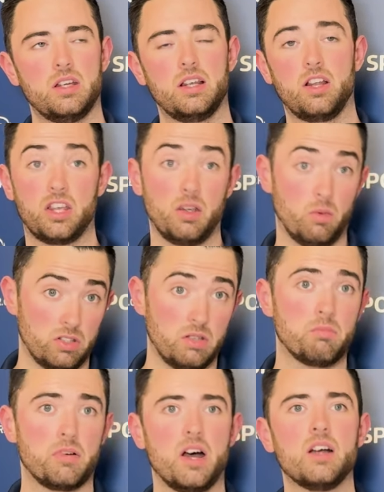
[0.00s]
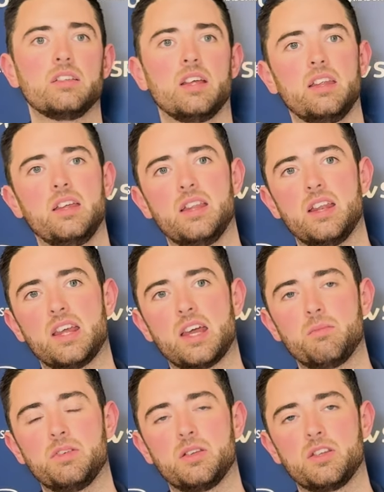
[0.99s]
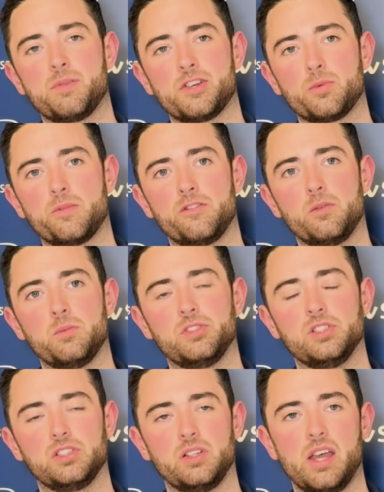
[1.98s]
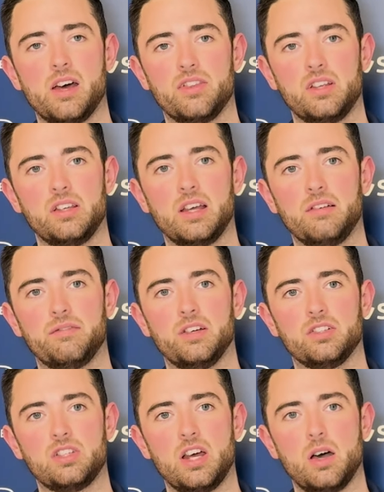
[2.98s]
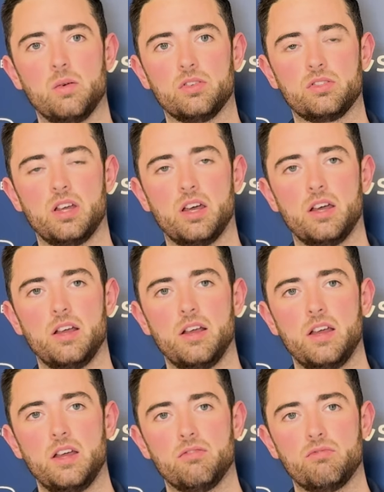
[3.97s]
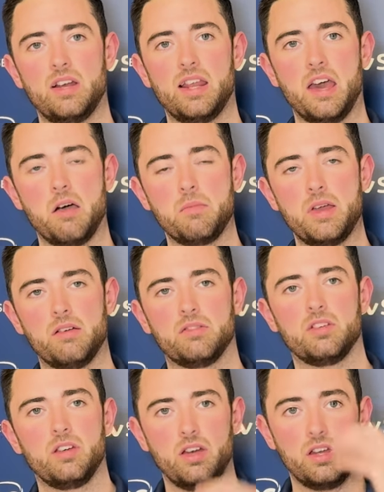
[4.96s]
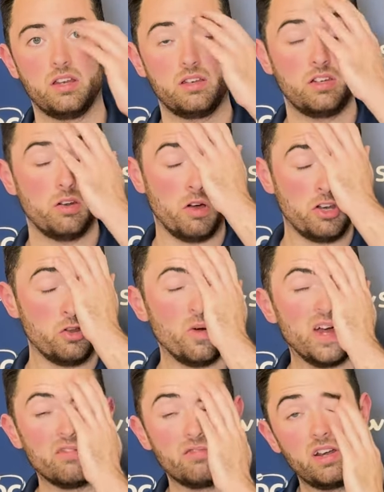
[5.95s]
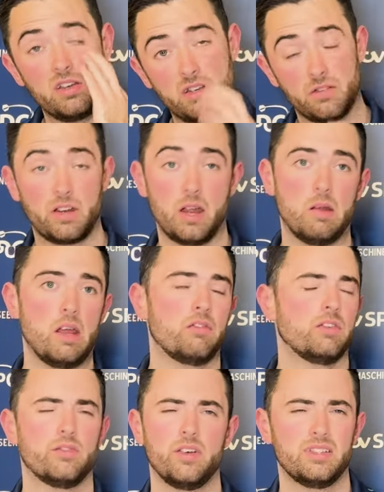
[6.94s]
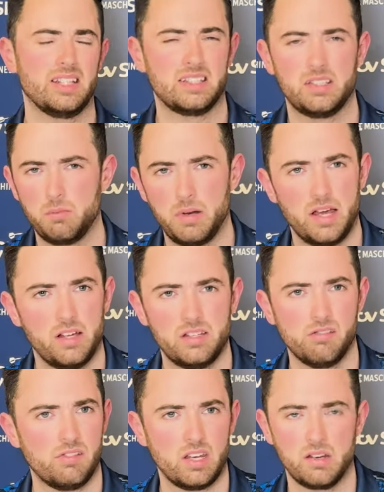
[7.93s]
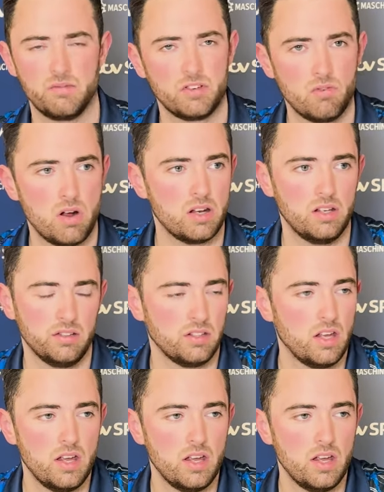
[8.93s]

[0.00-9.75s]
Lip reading: like it was in Prague, then it can be some special performances. So yeah, I think that first dart was really helped me out tonight. And you know, I knew I had a really tough game. Nathan's a fantastic player, I didn't take him for granted.